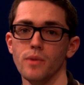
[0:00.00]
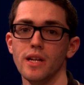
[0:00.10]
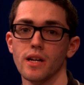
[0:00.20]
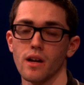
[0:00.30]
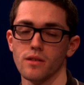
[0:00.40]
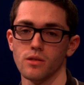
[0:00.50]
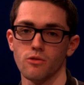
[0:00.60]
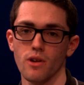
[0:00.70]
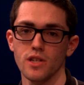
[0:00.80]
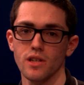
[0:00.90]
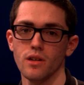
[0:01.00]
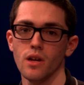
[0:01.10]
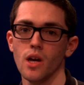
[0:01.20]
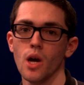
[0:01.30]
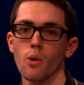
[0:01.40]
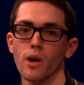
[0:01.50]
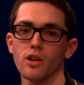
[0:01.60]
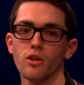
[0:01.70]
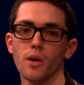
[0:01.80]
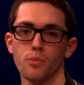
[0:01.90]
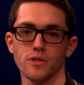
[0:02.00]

media concentration, where I caught up with